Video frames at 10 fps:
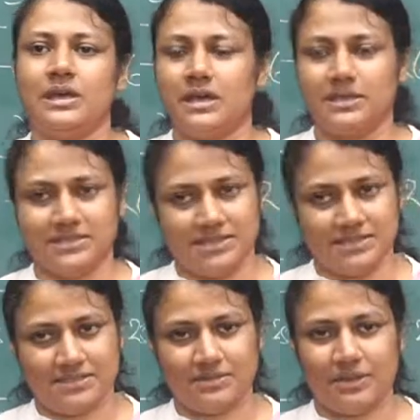uh,
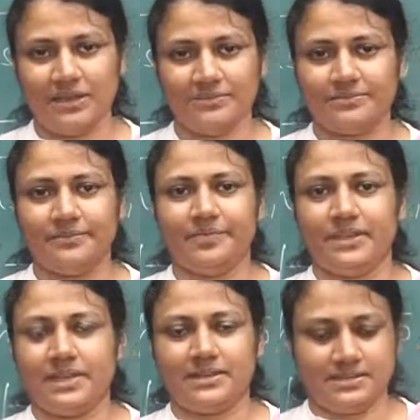Caesar. Okay,
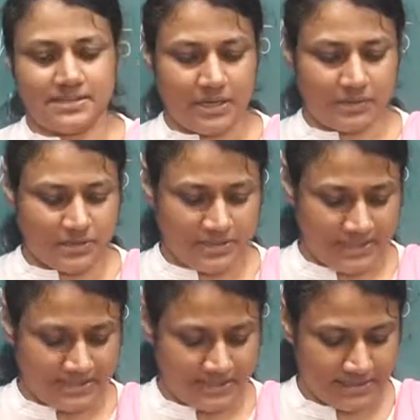that is how this
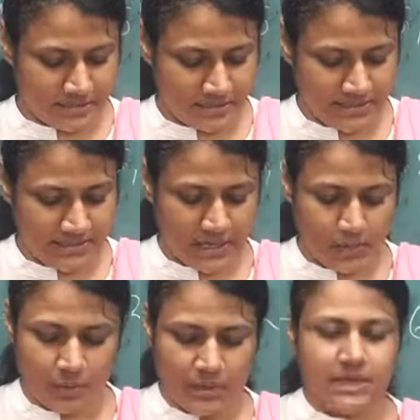lesson is starting. And now
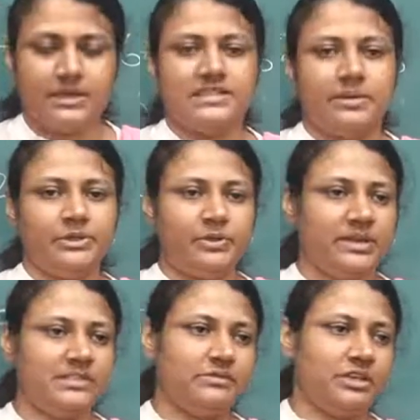chapter
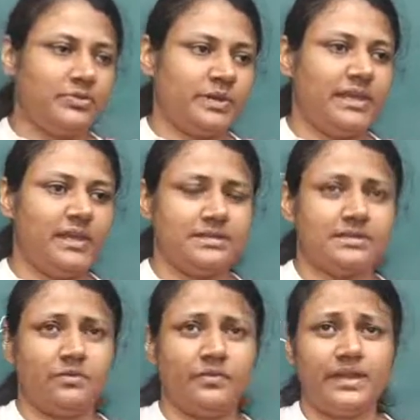twenty-seven and twenty-eight is
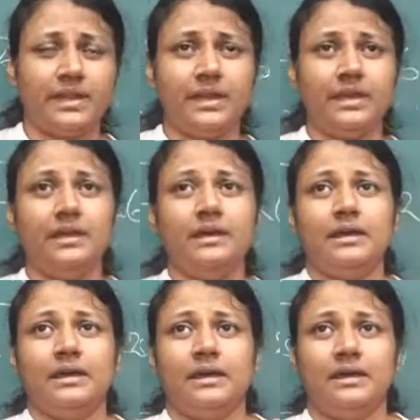a very
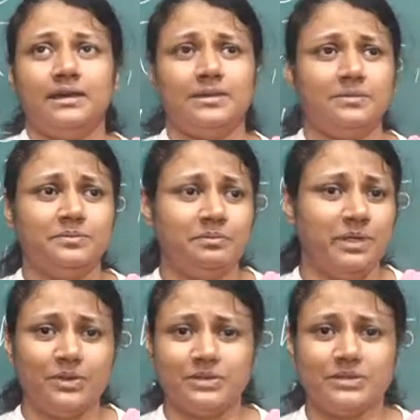um,
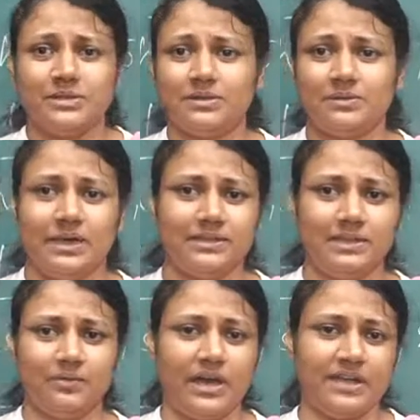meeru um, I
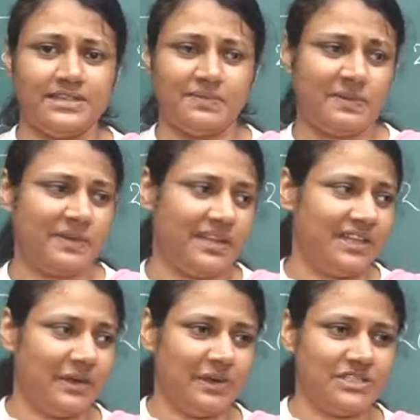think vaakya cheppe varu
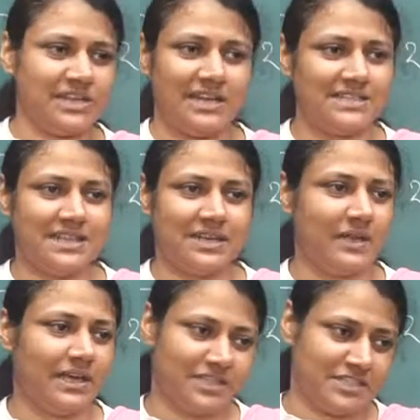deentlo chaala sara
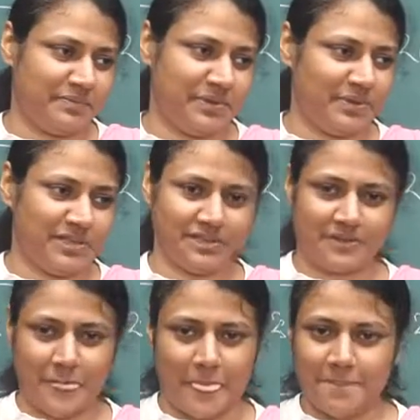vaakya cheppi untaru.
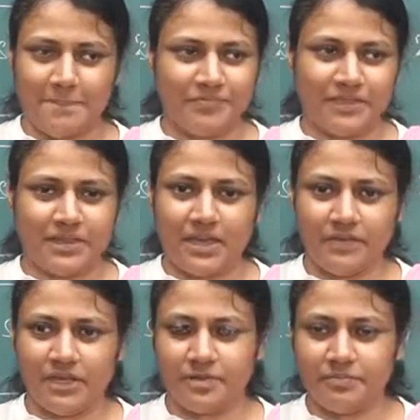Have
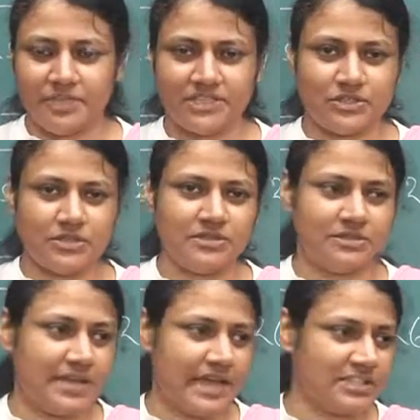you ever preached on
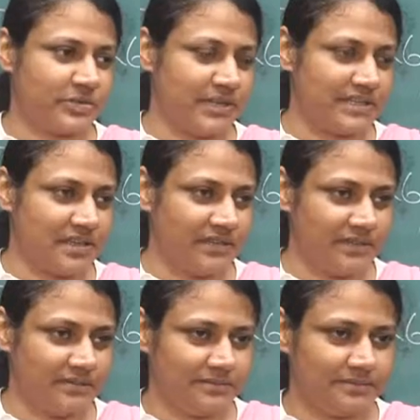Acts twenty-seven?
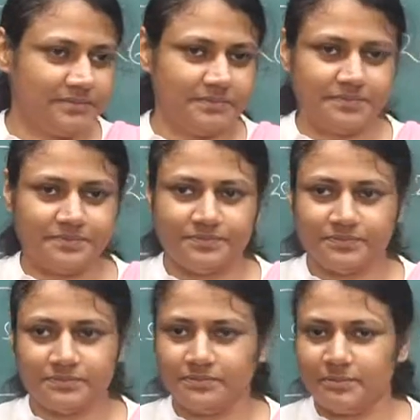
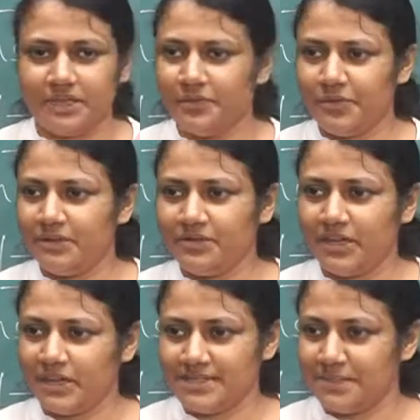Eppudu meer
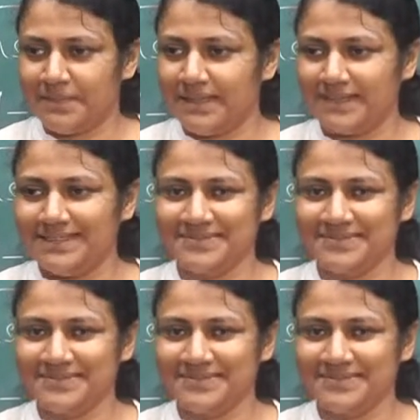vaakya cheppaleda?